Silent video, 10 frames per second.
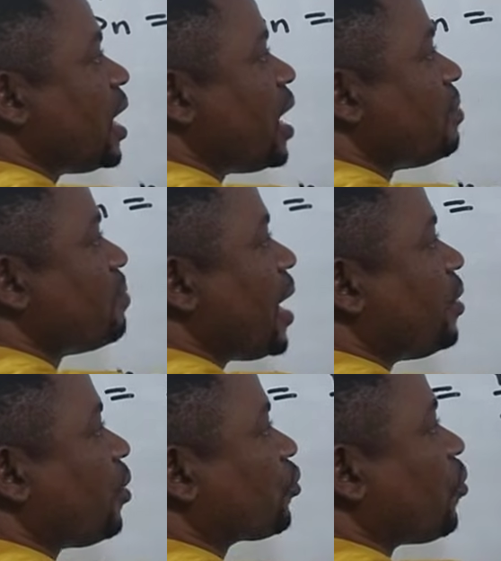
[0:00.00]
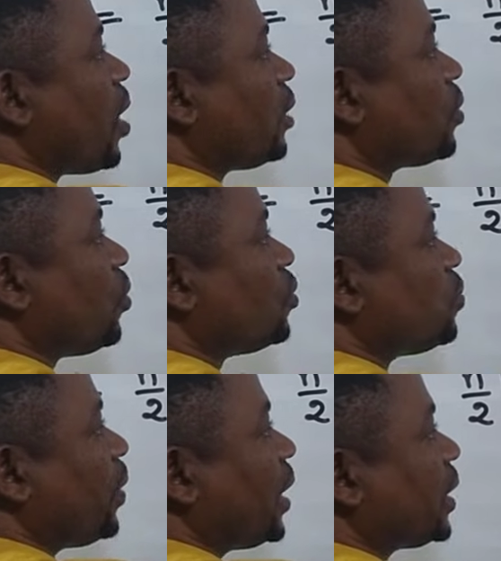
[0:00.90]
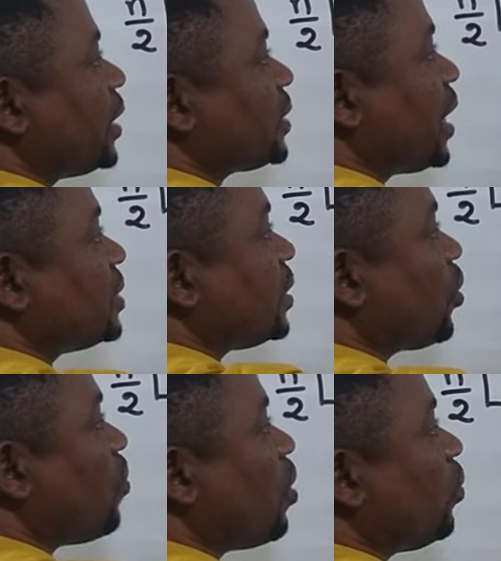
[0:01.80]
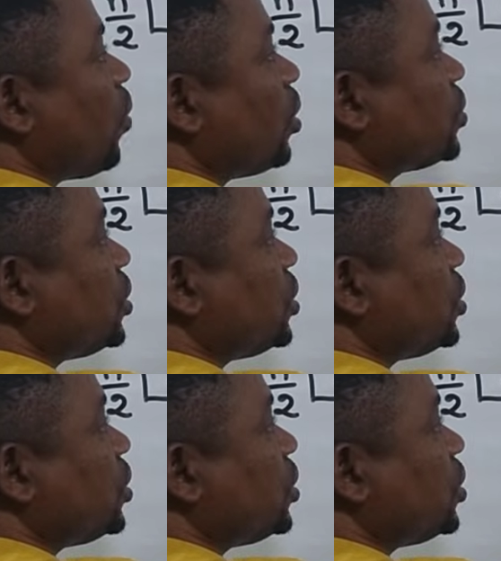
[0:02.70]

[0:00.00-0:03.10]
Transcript: N minus 1, close bracket, times the common word